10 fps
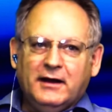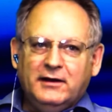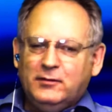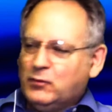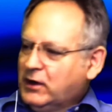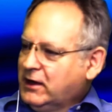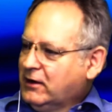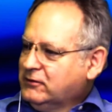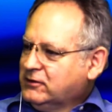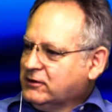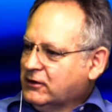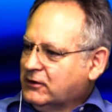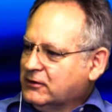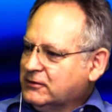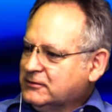And I didn't break out in
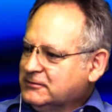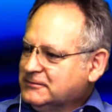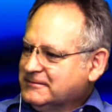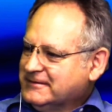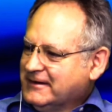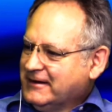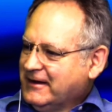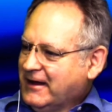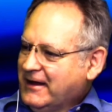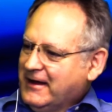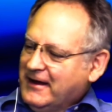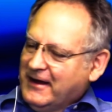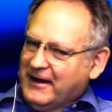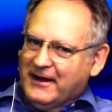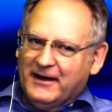song.
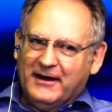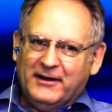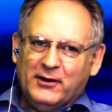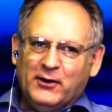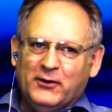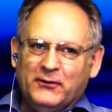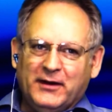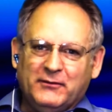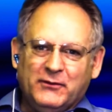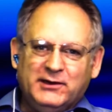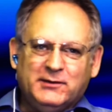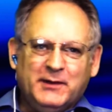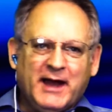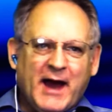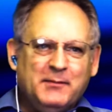I know. We
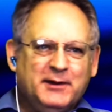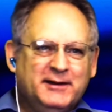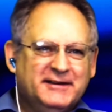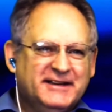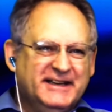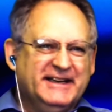should be happy.